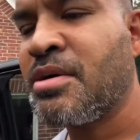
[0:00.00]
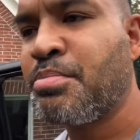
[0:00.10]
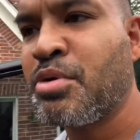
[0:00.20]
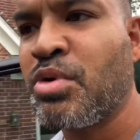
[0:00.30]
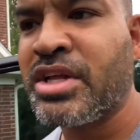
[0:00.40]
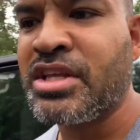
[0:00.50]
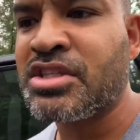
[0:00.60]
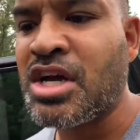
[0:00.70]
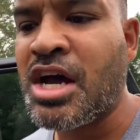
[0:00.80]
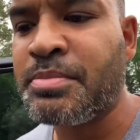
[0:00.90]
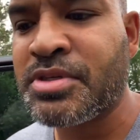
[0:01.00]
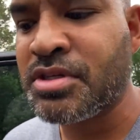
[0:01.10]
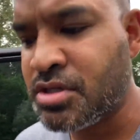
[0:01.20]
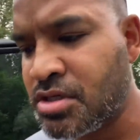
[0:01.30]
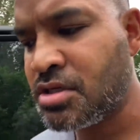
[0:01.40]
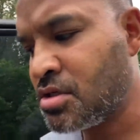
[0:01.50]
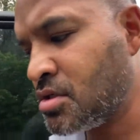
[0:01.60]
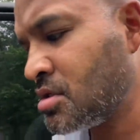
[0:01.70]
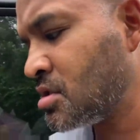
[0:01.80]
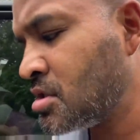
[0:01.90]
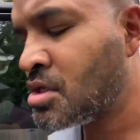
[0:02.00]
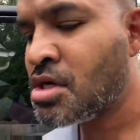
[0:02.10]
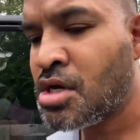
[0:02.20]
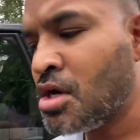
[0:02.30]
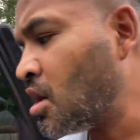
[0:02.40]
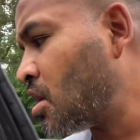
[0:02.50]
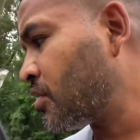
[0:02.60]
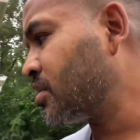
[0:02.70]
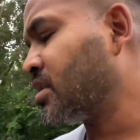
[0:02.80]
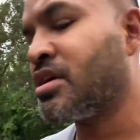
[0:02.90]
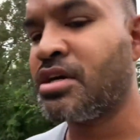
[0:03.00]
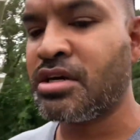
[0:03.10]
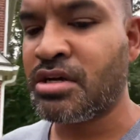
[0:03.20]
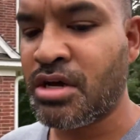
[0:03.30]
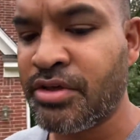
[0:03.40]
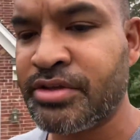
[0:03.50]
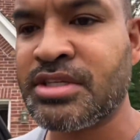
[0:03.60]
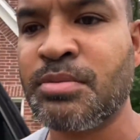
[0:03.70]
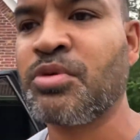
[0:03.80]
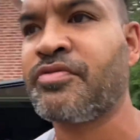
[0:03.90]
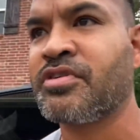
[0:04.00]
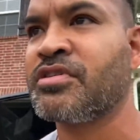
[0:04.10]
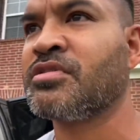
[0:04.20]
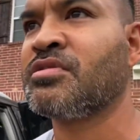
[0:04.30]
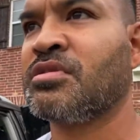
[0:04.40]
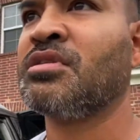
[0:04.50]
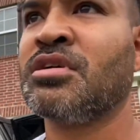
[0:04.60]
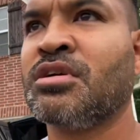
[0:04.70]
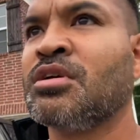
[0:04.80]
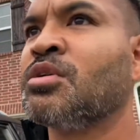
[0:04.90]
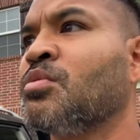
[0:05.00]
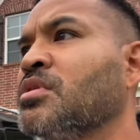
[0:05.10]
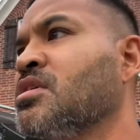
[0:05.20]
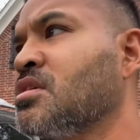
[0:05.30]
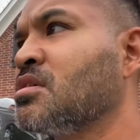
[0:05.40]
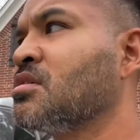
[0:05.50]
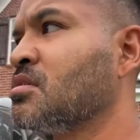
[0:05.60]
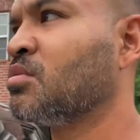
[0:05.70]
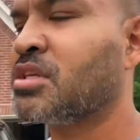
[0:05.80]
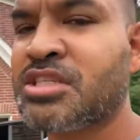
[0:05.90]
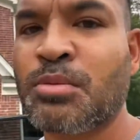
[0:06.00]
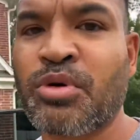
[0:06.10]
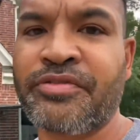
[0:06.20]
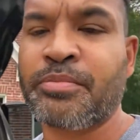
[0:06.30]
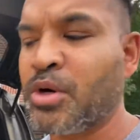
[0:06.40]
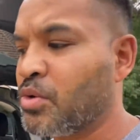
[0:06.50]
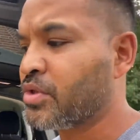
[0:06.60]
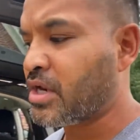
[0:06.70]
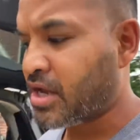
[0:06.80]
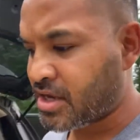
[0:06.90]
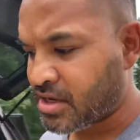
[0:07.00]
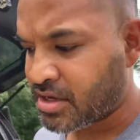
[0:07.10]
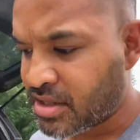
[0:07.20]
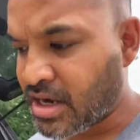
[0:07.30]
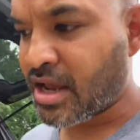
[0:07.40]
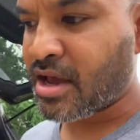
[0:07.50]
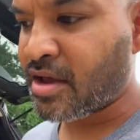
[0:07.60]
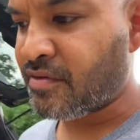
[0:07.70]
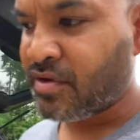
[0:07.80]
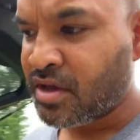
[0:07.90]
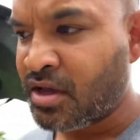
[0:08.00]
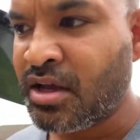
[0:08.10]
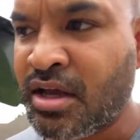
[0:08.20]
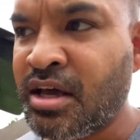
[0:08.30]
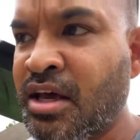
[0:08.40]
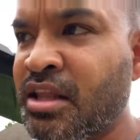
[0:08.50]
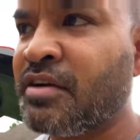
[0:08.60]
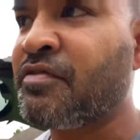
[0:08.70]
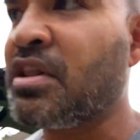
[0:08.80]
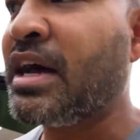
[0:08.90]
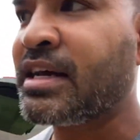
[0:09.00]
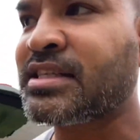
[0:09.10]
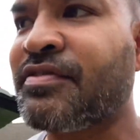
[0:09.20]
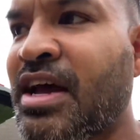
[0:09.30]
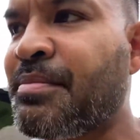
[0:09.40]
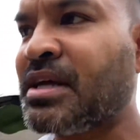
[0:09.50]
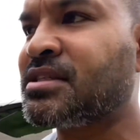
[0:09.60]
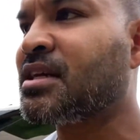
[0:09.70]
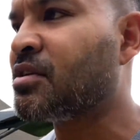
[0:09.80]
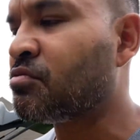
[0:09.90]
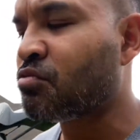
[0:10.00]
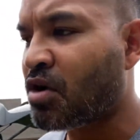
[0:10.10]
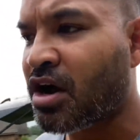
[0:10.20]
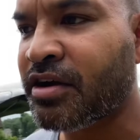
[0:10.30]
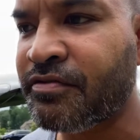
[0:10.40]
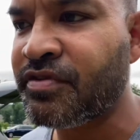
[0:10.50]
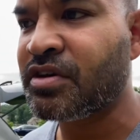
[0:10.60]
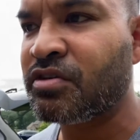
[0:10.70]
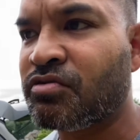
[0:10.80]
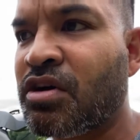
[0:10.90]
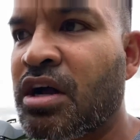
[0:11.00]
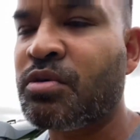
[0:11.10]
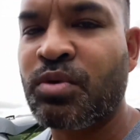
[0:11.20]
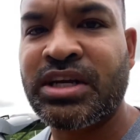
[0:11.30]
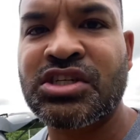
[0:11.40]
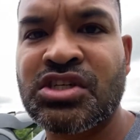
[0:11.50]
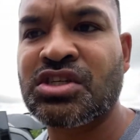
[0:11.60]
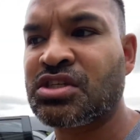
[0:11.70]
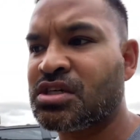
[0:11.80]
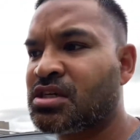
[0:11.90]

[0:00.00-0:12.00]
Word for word: put one of the tops on the uh, on the subwoofer with a with a subwoofer pole that I that I have. And then for lights, I've got my 10 Rockville rock wedges